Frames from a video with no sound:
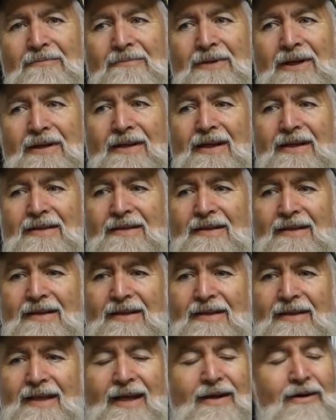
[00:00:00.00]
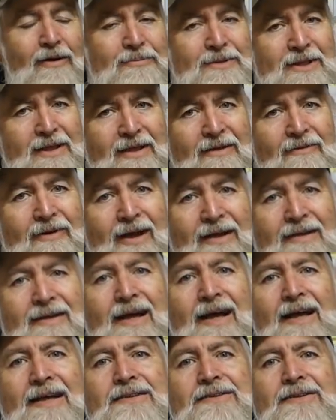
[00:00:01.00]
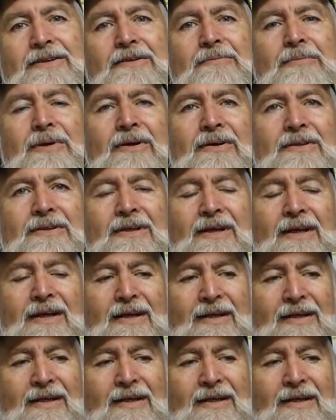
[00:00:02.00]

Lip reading: but that hops into our day too, because